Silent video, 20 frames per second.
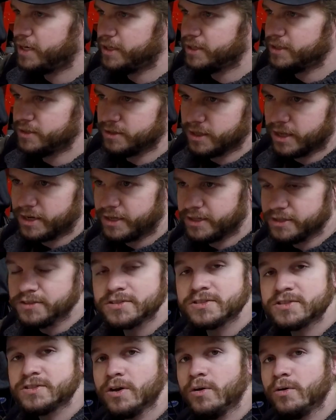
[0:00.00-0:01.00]
it, letting it
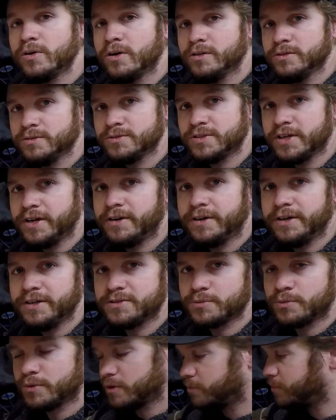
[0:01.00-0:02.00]
soak on those areas
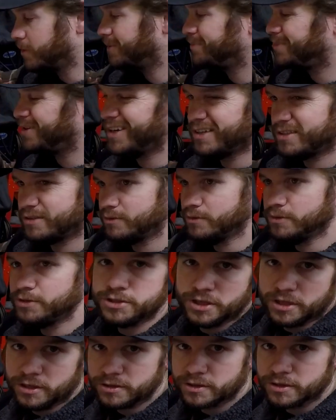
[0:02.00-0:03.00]
where there might be extra
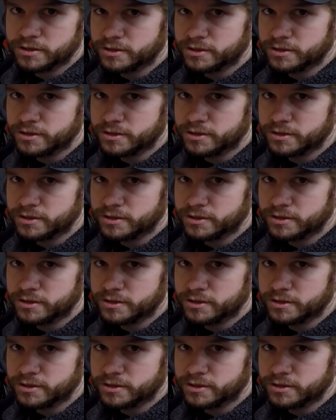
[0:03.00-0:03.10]
junk.